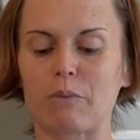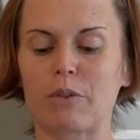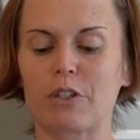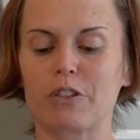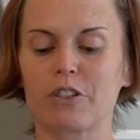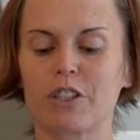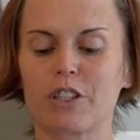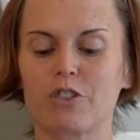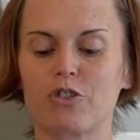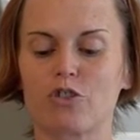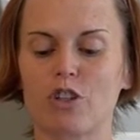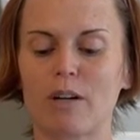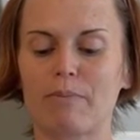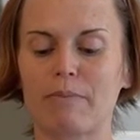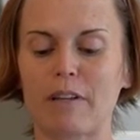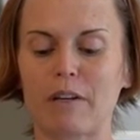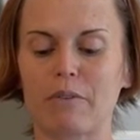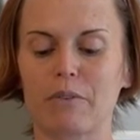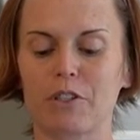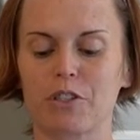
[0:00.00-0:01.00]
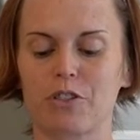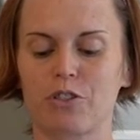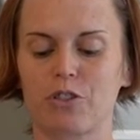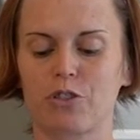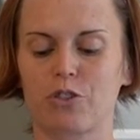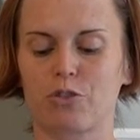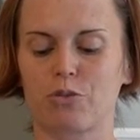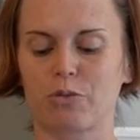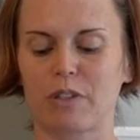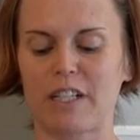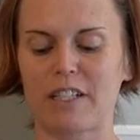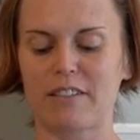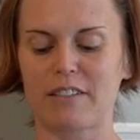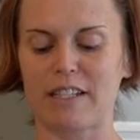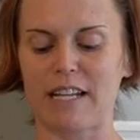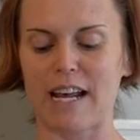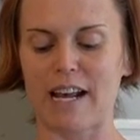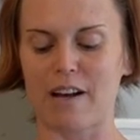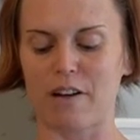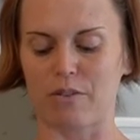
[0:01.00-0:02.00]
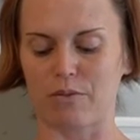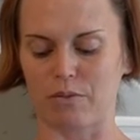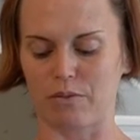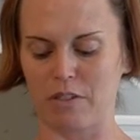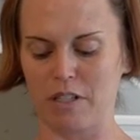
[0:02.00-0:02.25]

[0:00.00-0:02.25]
We are gonna drop that wrist straight down.